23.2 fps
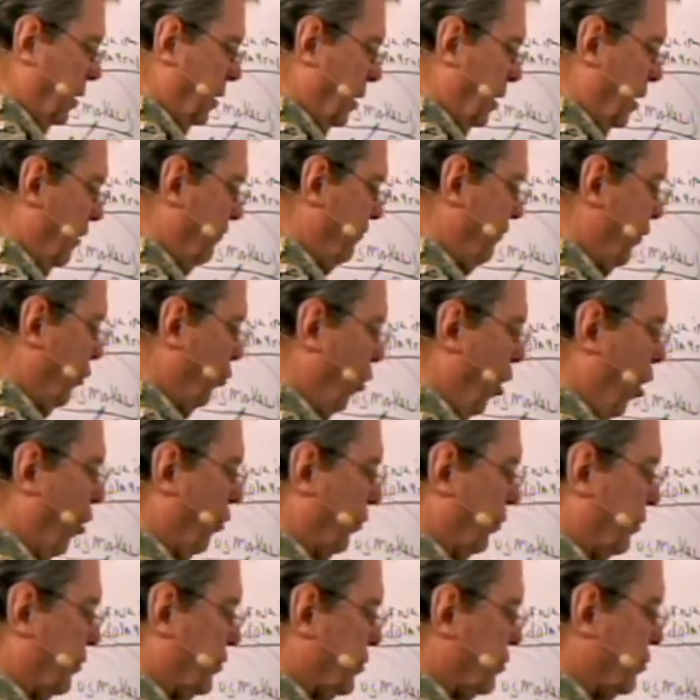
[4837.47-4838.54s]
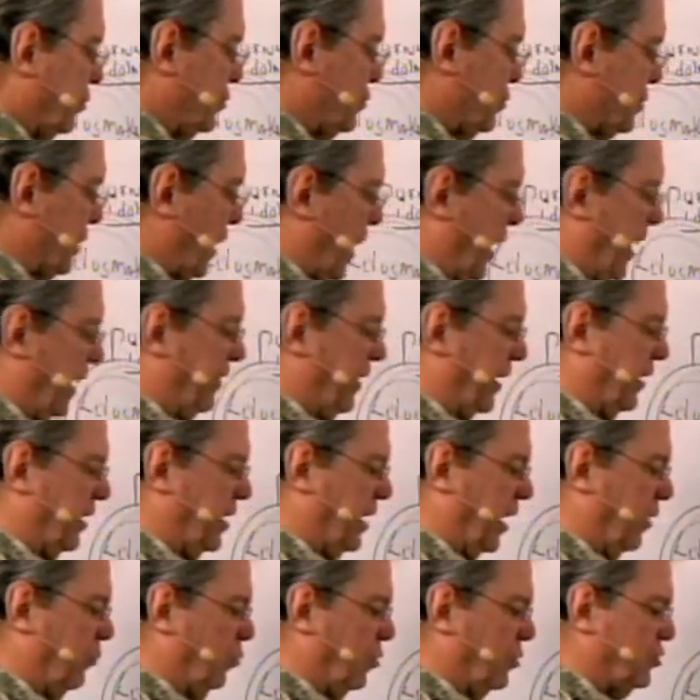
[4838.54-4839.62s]
If you want to say that
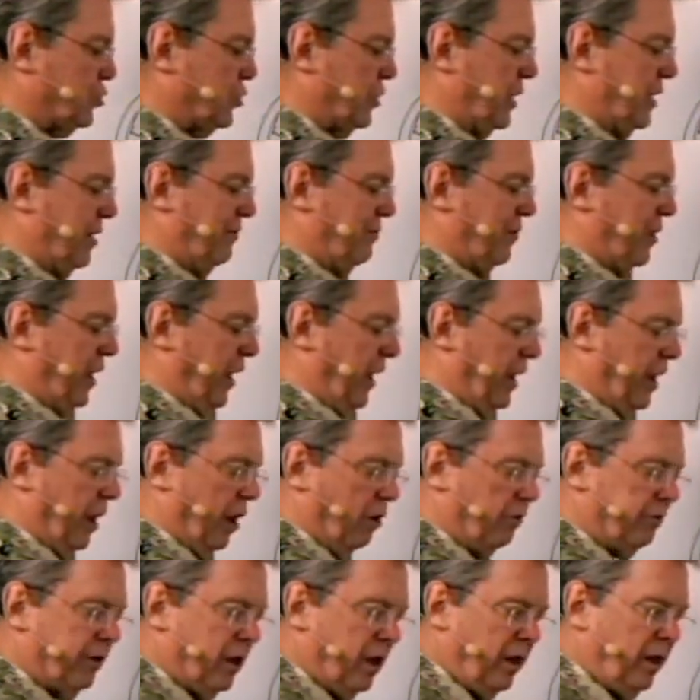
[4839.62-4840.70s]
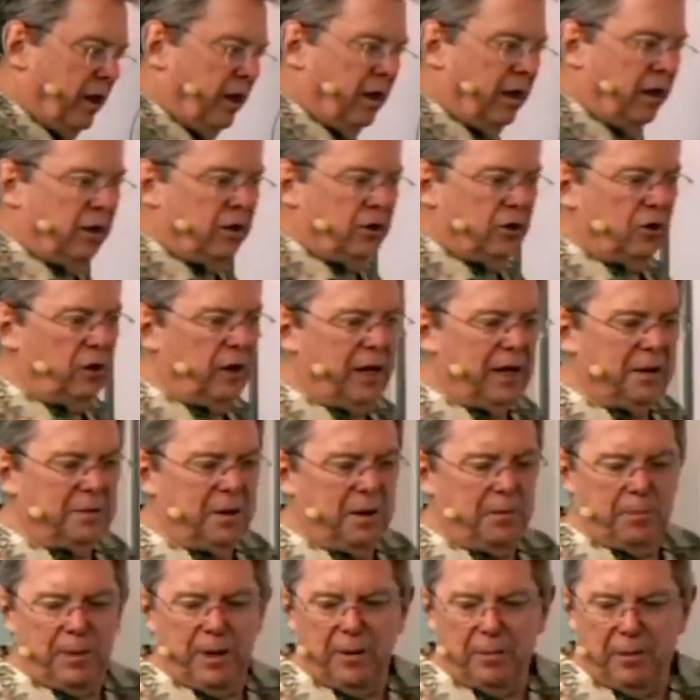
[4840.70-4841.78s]
God wants to give you health, you know how
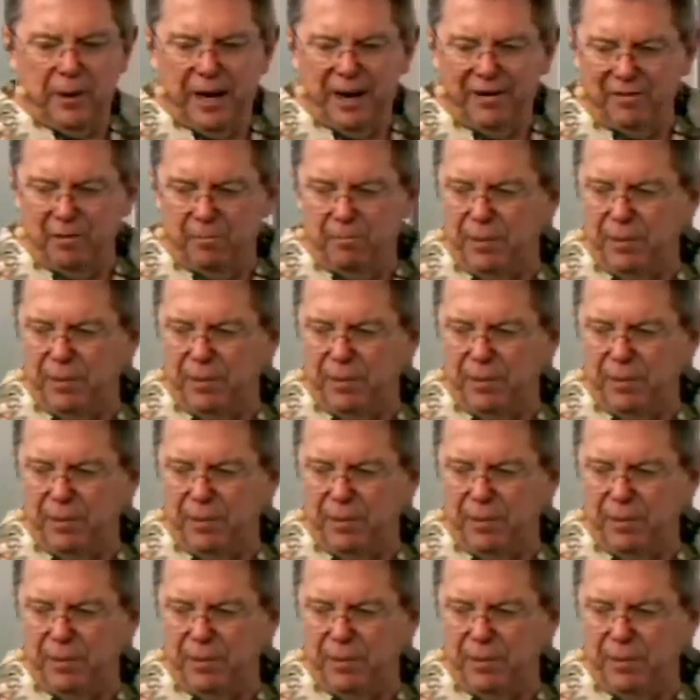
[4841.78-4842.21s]
many people are having